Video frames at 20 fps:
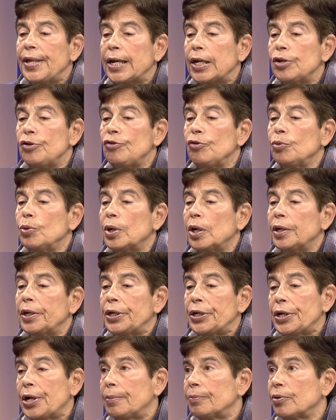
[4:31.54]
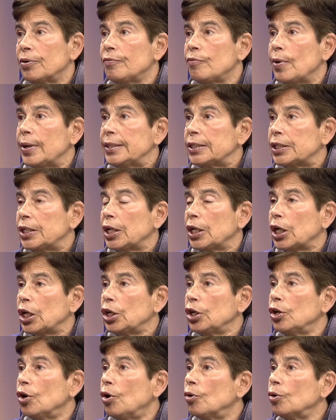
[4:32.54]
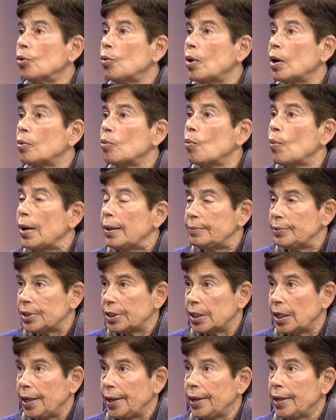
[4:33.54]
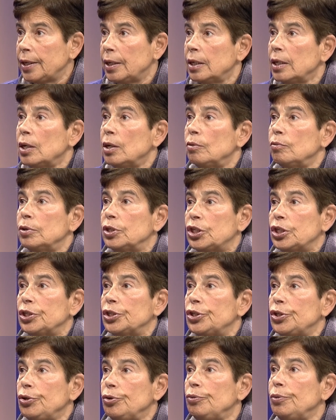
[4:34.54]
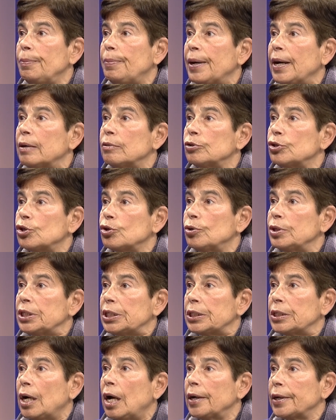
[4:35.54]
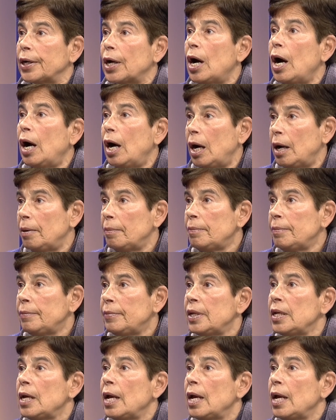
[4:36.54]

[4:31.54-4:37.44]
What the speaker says: they can do it in a number of ways. They can go to our website, which is newtonpowerchoice.com,